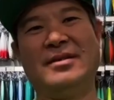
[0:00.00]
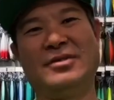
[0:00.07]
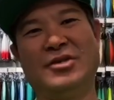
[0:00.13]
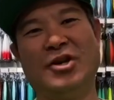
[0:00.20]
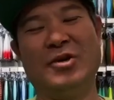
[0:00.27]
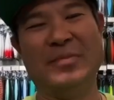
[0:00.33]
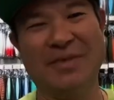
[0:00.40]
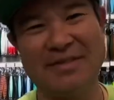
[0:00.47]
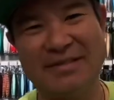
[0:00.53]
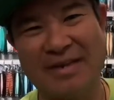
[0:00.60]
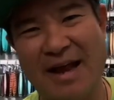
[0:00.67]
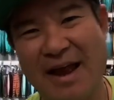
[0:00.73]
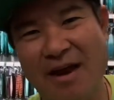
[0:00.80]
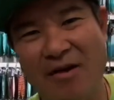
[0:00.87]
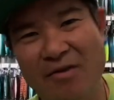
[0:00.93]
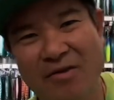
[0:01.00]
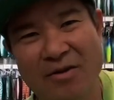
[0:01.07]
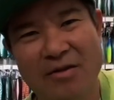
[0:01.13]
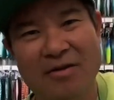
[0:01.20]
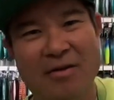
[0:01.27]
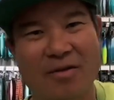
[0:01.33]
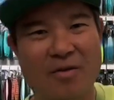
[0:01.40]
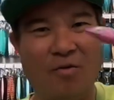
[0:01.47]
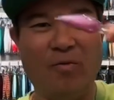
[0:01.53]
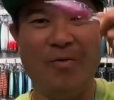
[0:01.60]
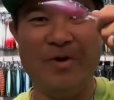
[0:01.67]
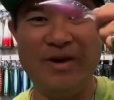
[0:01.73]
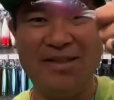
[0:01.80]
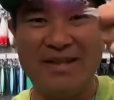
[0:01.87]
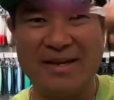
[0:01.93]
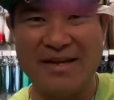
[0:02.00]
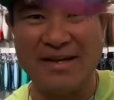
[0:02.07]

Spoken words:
tournament style. One of these.